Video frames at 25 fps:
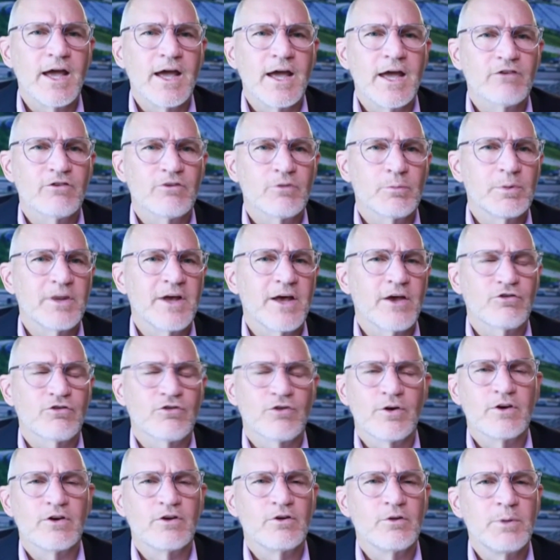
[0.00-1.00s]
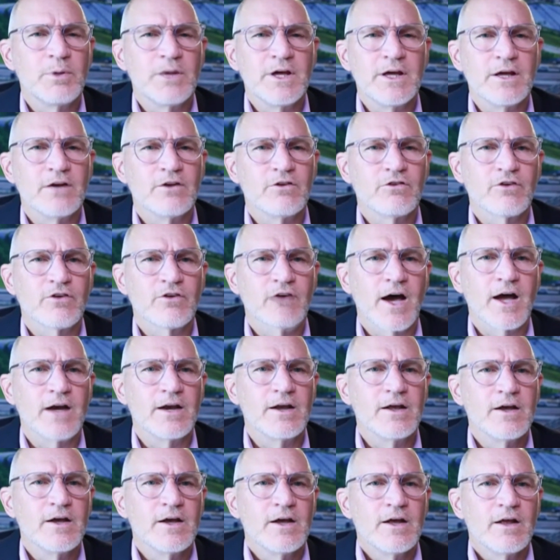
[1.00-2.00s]
as a pedestrian to be inside
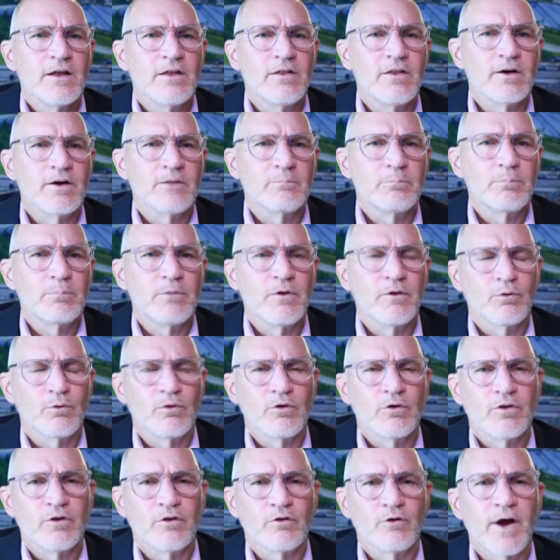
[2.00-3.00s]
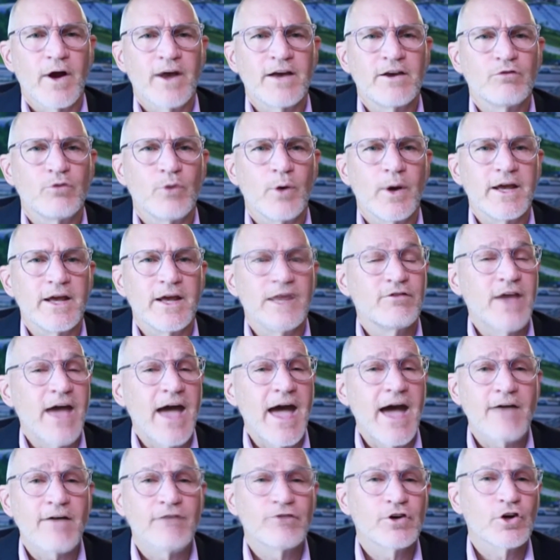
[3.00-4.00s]
the, the, the right of way. If you
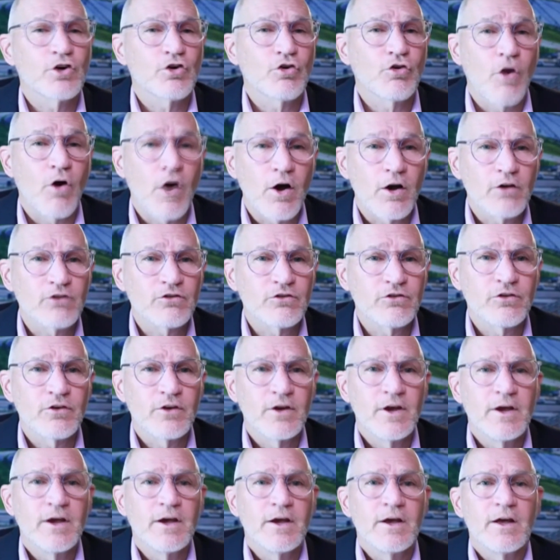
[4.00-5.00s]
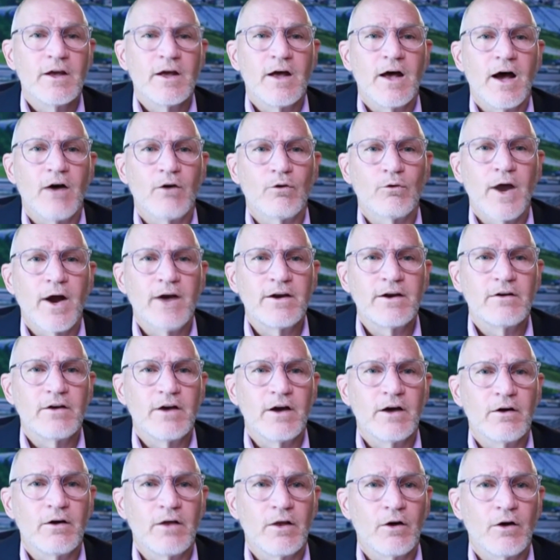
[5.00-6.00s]
have to cross a, right,
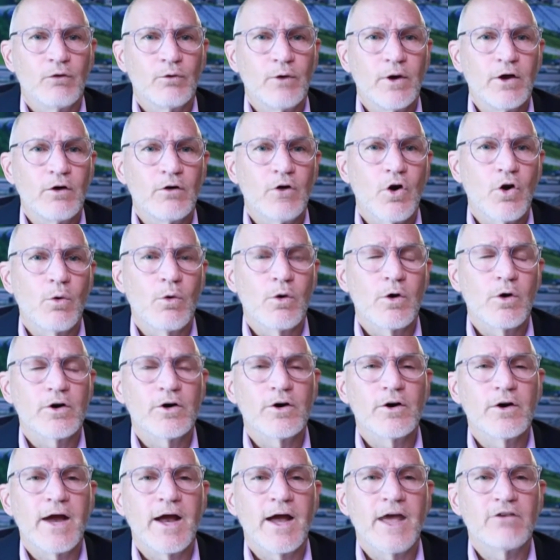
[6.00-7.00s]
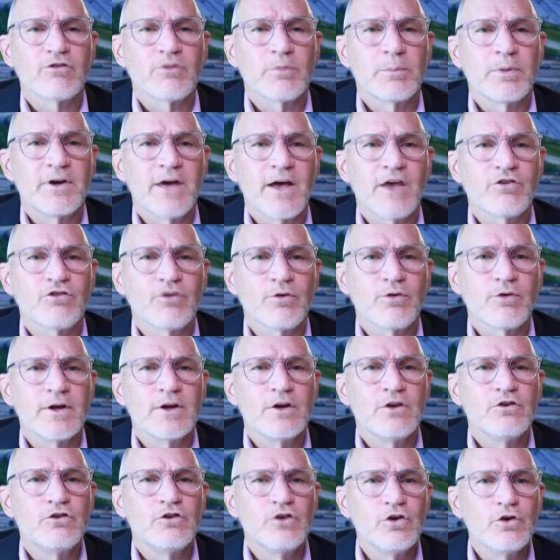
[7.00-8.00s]
a, a rail corridor as a
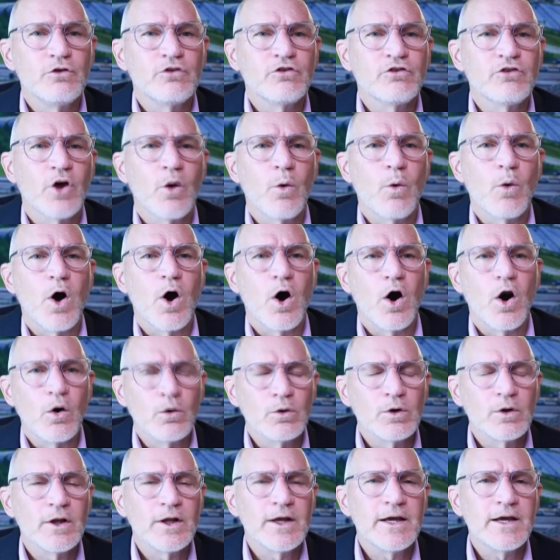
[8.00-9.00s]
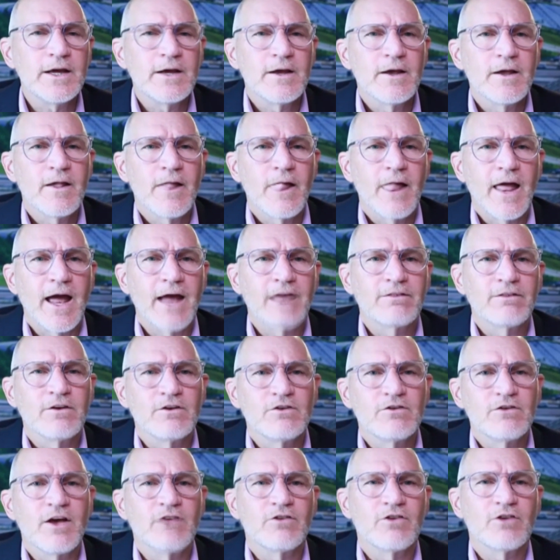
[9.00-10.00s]
pedestrian, do so only at the
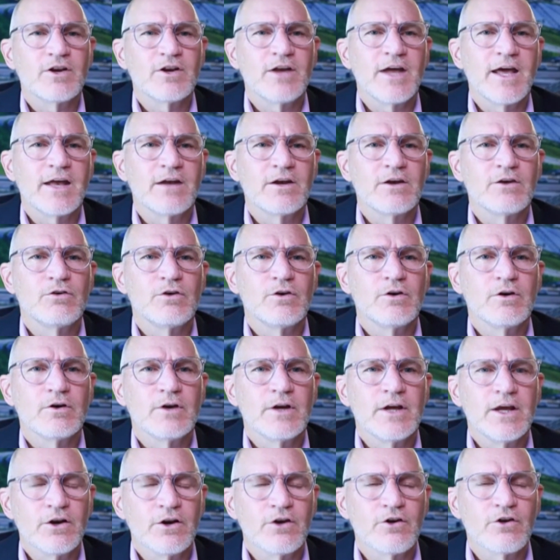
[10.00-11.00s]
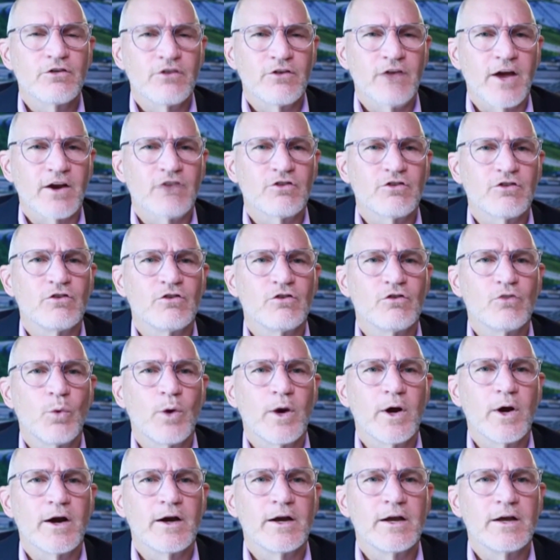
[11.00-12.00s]
designated intersections
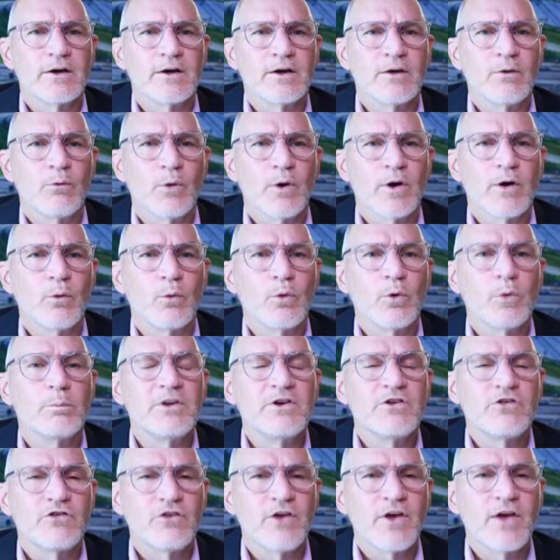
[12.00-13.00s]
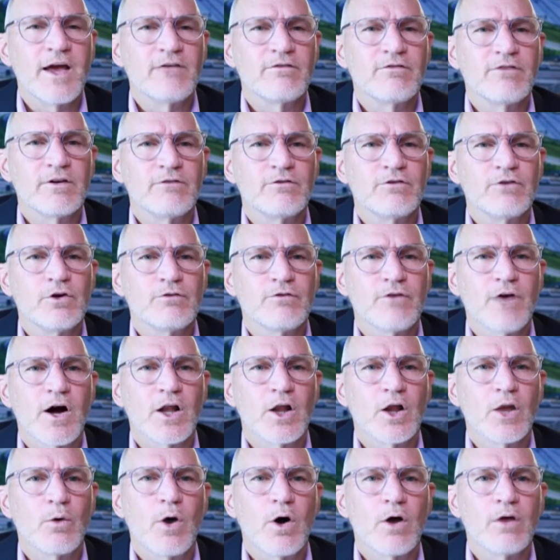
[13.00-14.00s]
where it where it will be safe if you
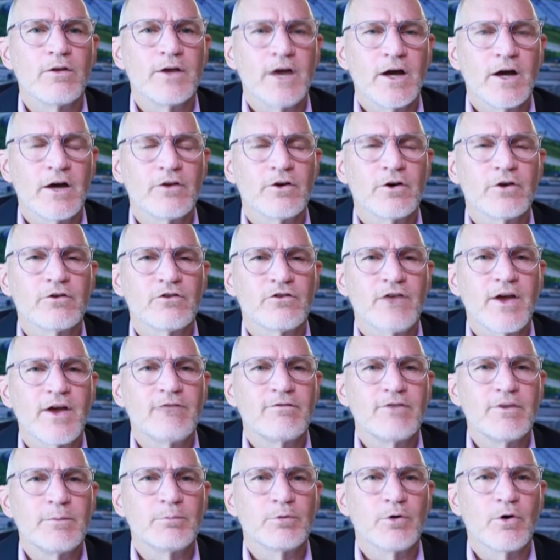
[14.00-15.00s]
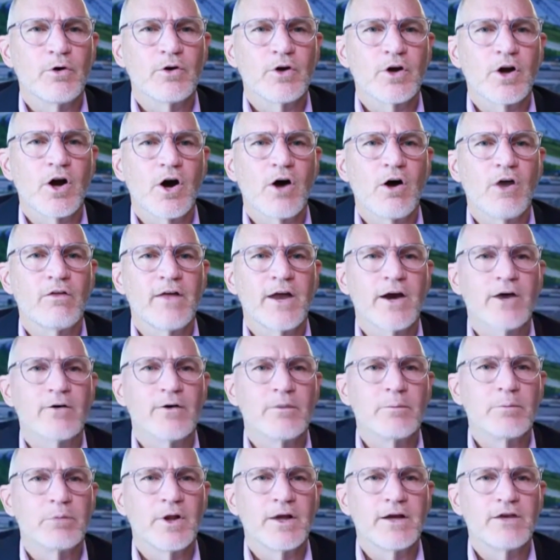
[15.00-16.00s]
follow all the other safety protocol that are
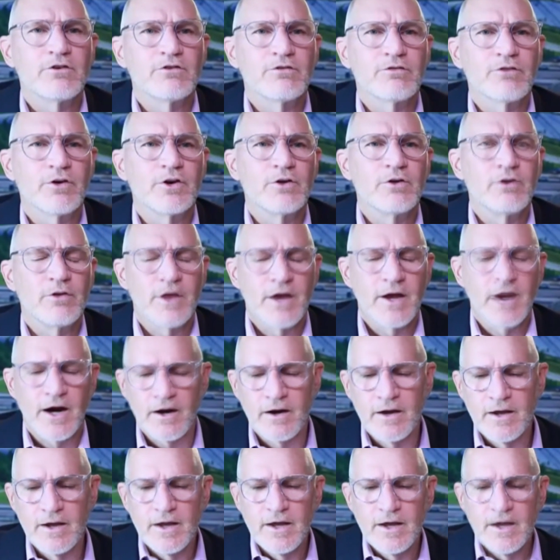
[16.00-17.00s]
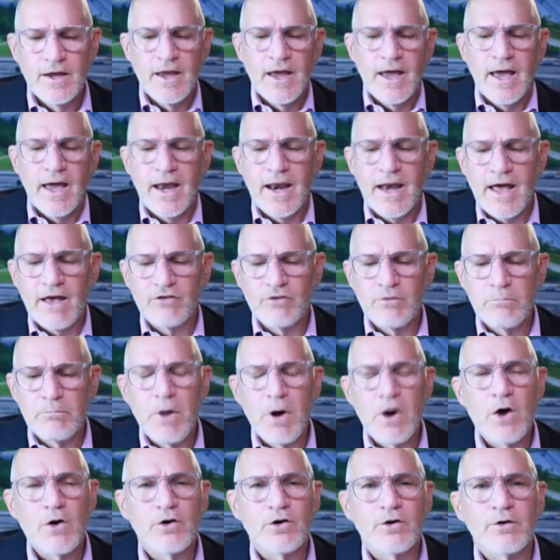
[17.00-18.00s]
in place for you there. And as a
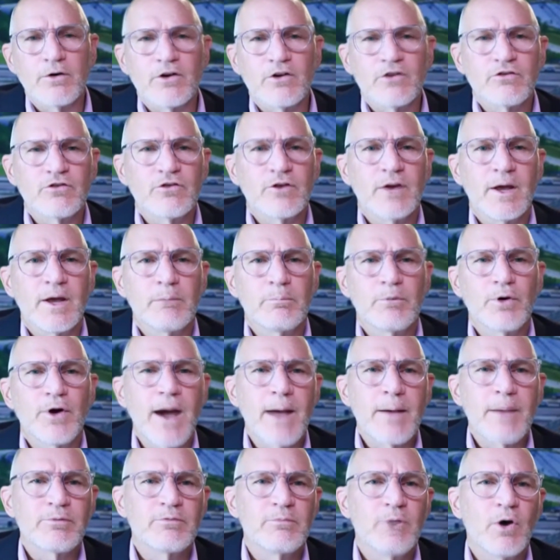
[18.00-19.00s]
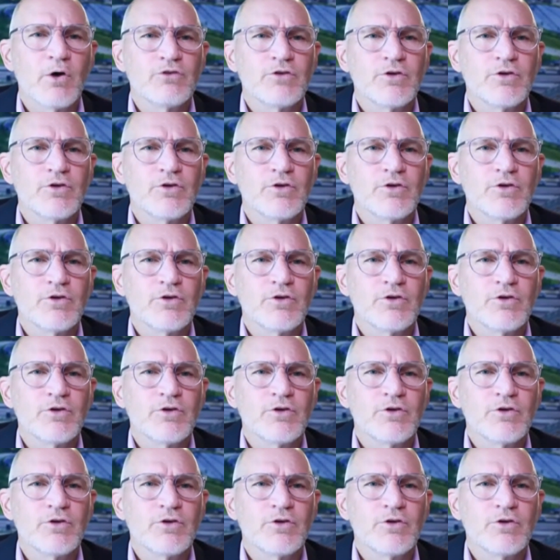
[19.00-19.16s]
motorist, and perhaps most